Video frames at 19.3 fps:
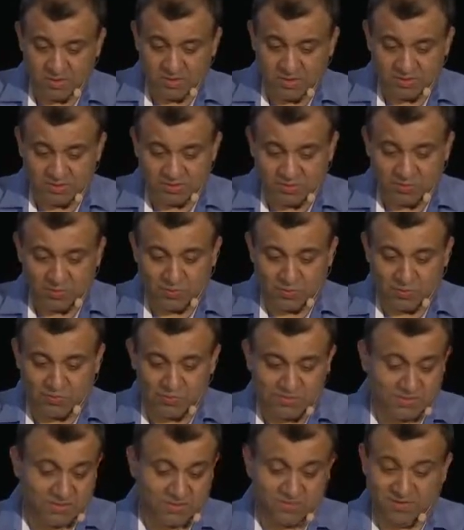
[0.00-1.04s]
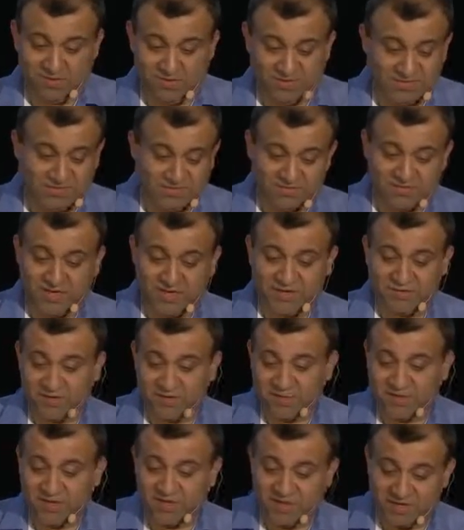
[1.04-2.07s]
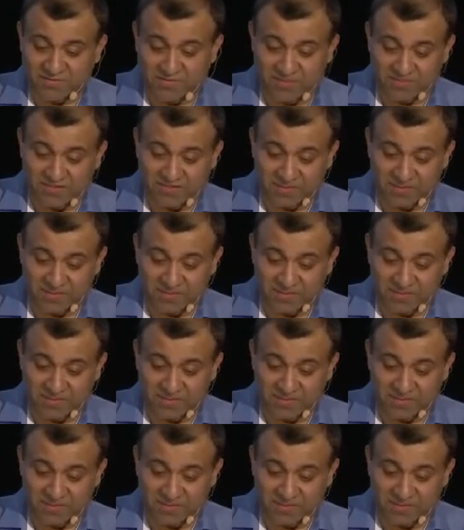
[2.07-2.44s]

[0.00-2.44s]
So serverless is great for productivity.